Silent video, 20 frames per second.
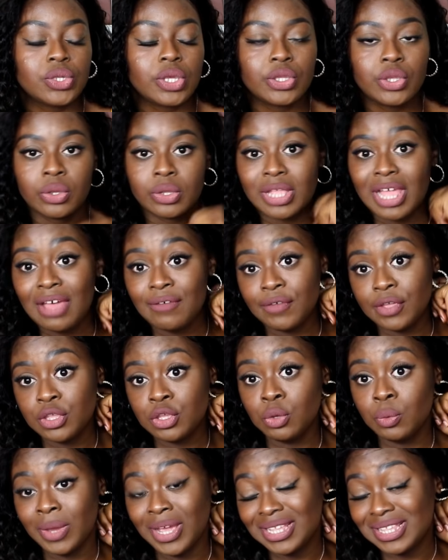I don't have
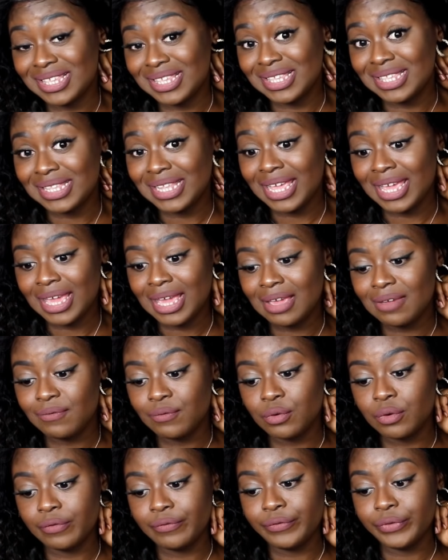anywhere to stay
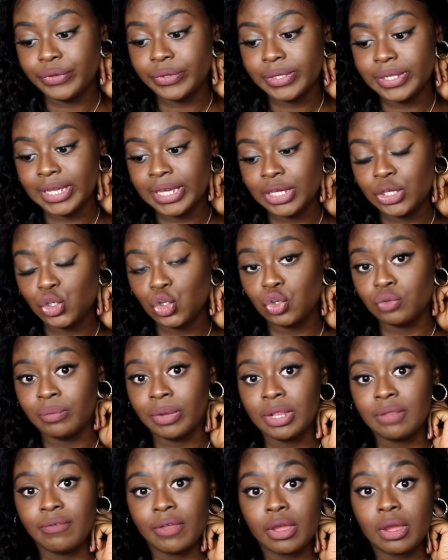for a few days, do you
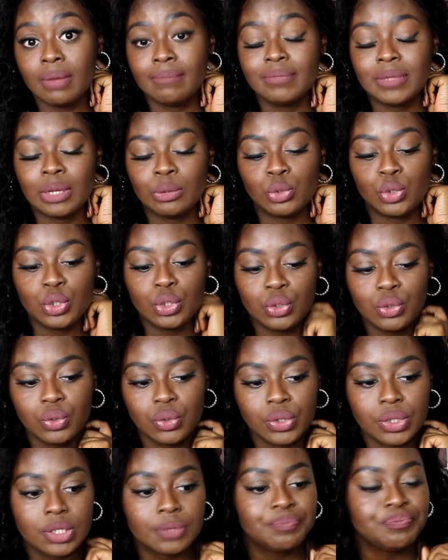mind if I come down to
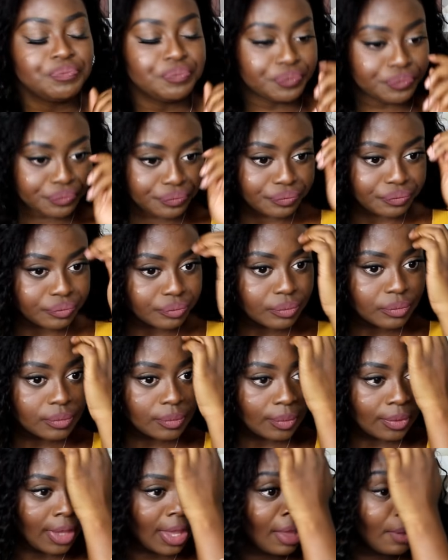yours?
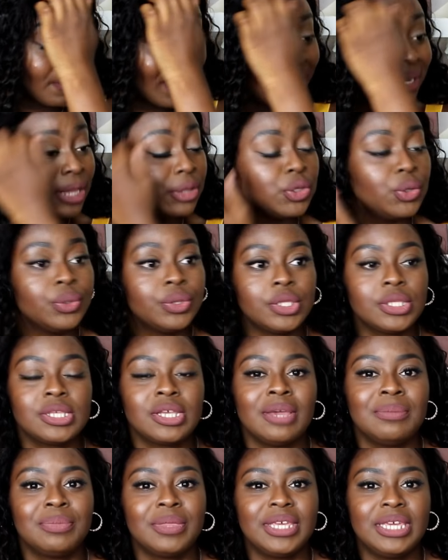And I knew at the
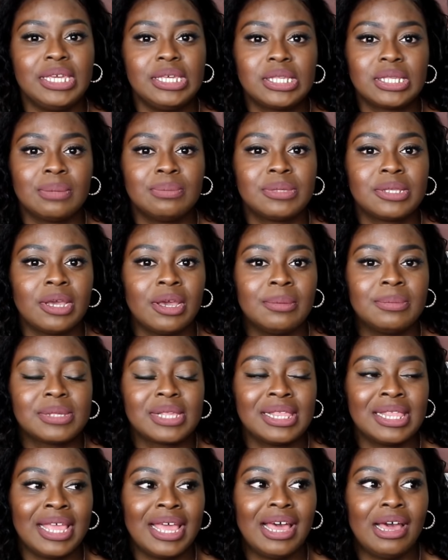time that he sometimes
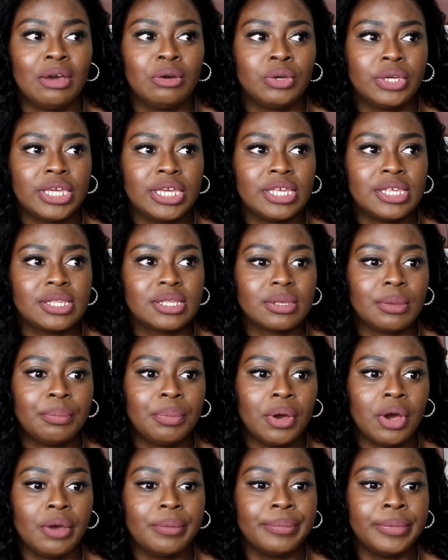let out his
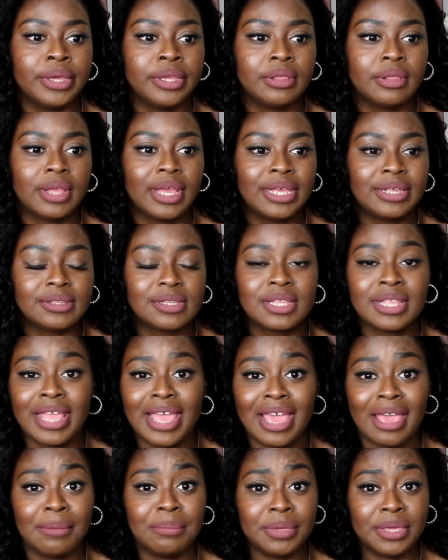apartment as an
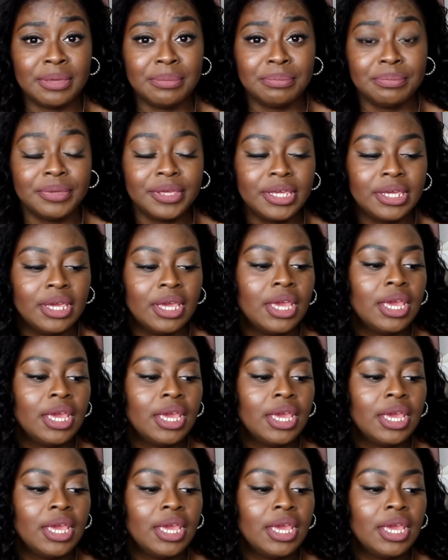Airbnb.